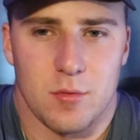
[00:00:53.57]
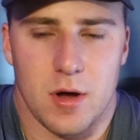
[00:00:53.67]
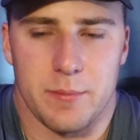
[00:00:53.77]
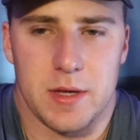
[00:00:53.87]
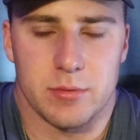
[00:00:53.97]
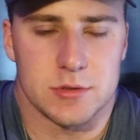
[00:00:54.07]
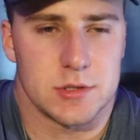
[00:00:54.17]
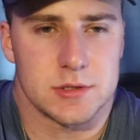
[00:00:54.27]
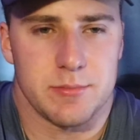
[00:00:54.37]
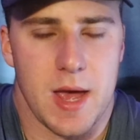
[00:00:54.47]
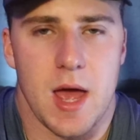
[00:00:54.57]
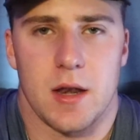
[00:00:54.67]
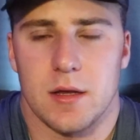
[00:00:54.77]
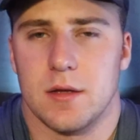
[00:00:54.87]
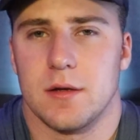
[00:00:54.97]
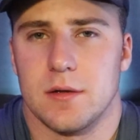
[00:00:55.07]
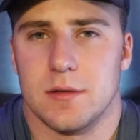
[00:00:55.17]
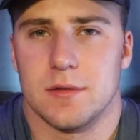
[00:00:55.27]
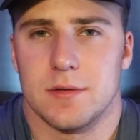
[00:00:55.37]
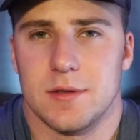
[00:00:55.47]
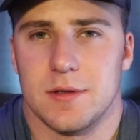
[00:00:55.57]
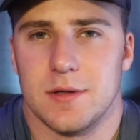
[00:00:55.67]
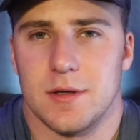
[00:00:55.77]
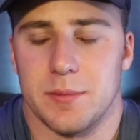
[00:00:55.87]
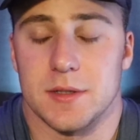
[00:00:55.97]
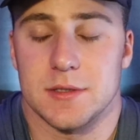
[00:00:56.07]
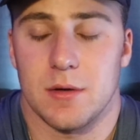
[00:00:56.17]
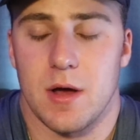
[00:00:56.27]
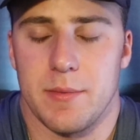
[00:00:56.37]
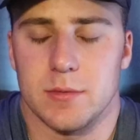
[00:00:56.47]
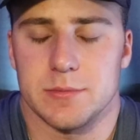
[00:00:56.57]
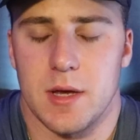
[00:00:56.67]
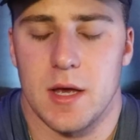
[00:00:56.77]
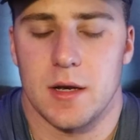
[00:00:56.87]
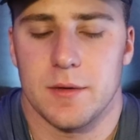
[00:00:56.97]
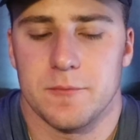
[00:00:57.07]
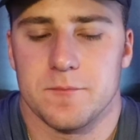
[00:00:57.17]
Why people's just mad. I'm going to tell you why people's mad.